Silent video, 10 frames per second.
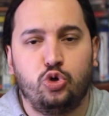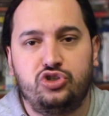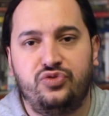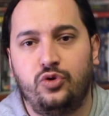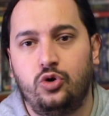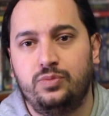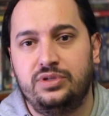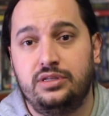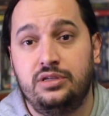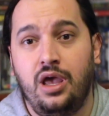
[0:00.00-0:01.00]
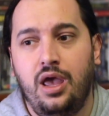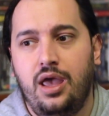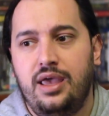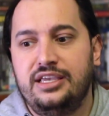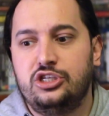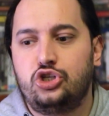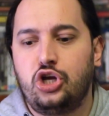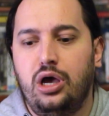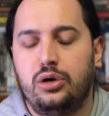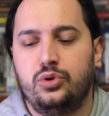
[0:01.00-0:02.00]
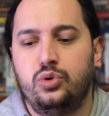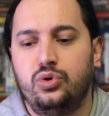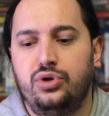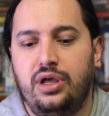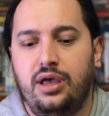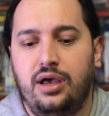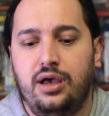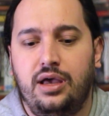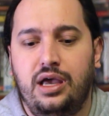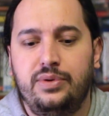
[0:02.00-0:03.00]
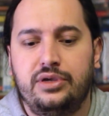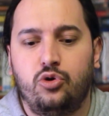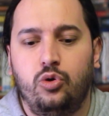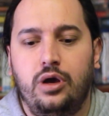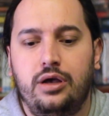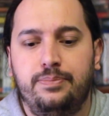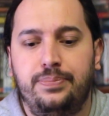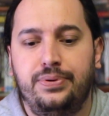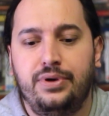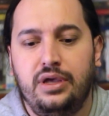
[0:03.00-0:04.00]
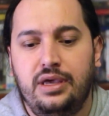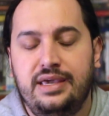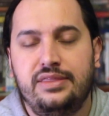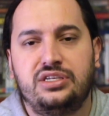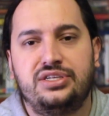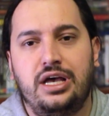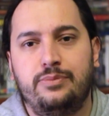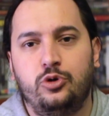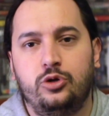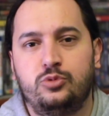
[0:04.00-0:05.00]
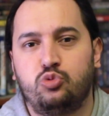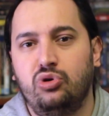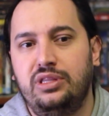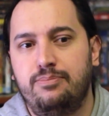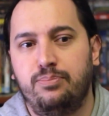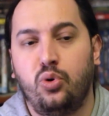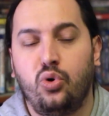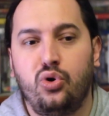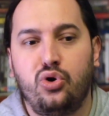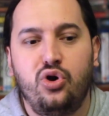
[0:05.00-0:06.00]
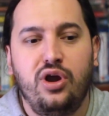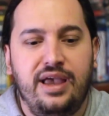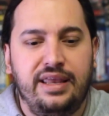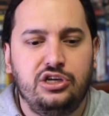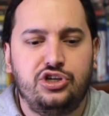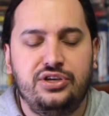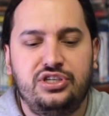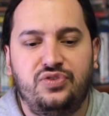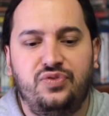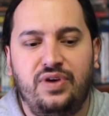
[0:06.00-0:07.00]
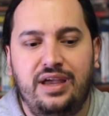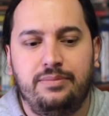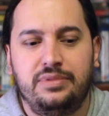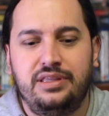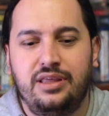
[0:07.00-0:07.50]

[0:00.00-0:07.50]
George Foreman his childhood, uh, how he grew up in the suburbs, really poor, and it shows his family.